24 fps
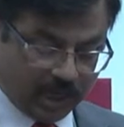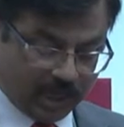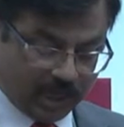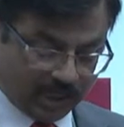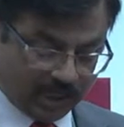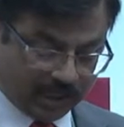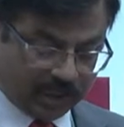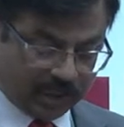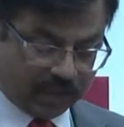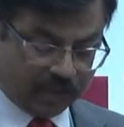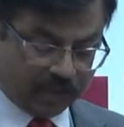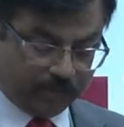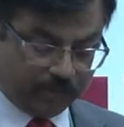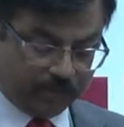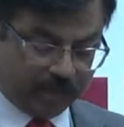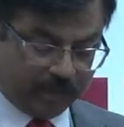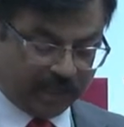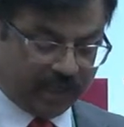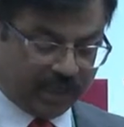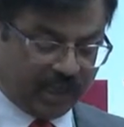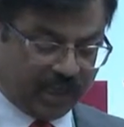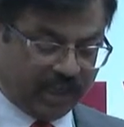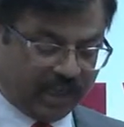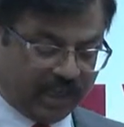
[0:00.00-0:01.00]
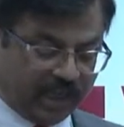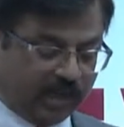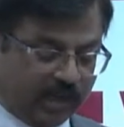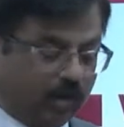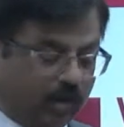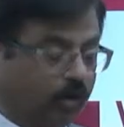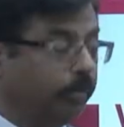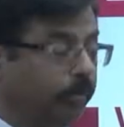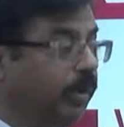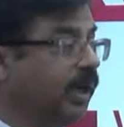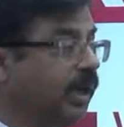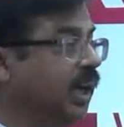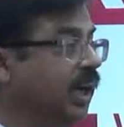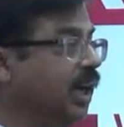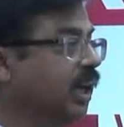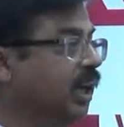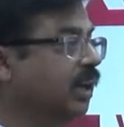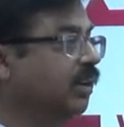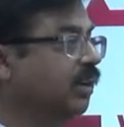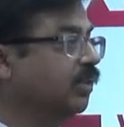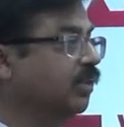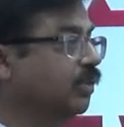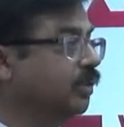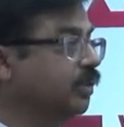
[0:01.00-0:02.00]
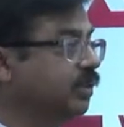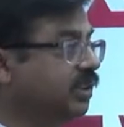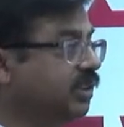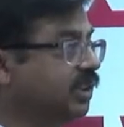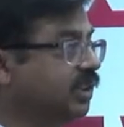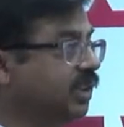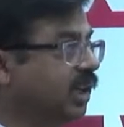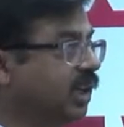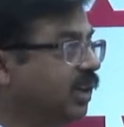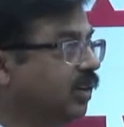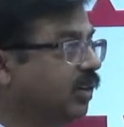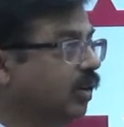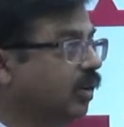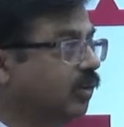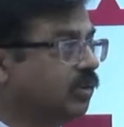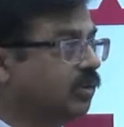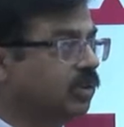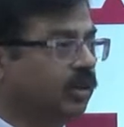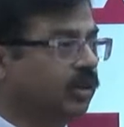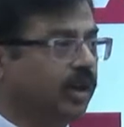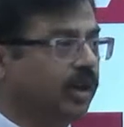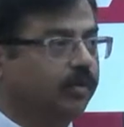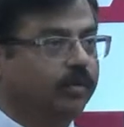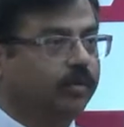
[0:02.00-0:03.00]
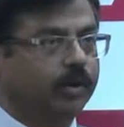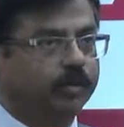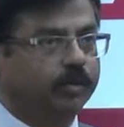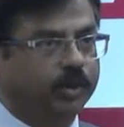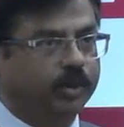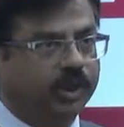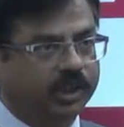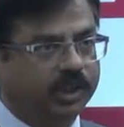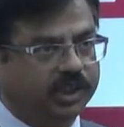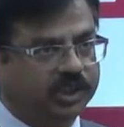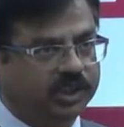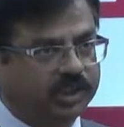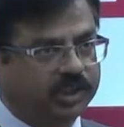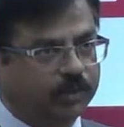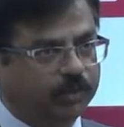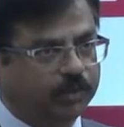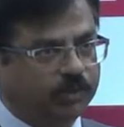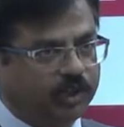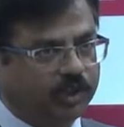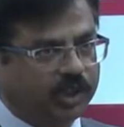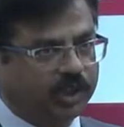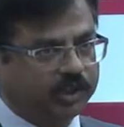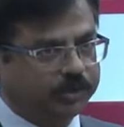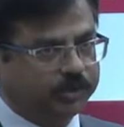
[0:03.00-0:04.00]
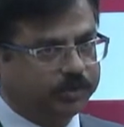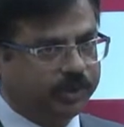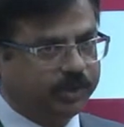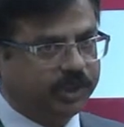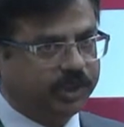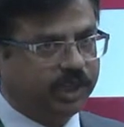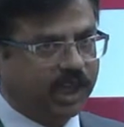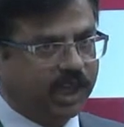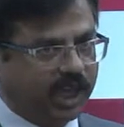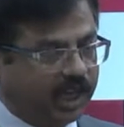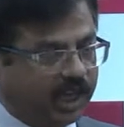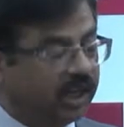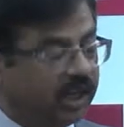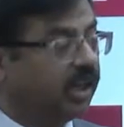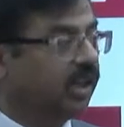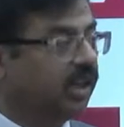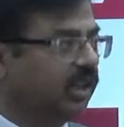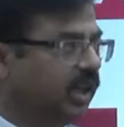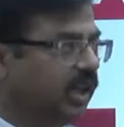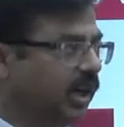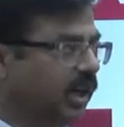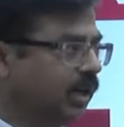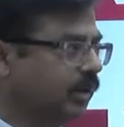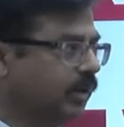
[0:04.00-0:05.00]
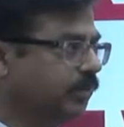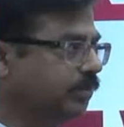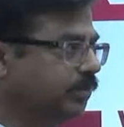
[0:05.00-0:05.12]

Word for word: Other metallic and non-metallic resources are also available in Jammu Kashmir and Ladakh.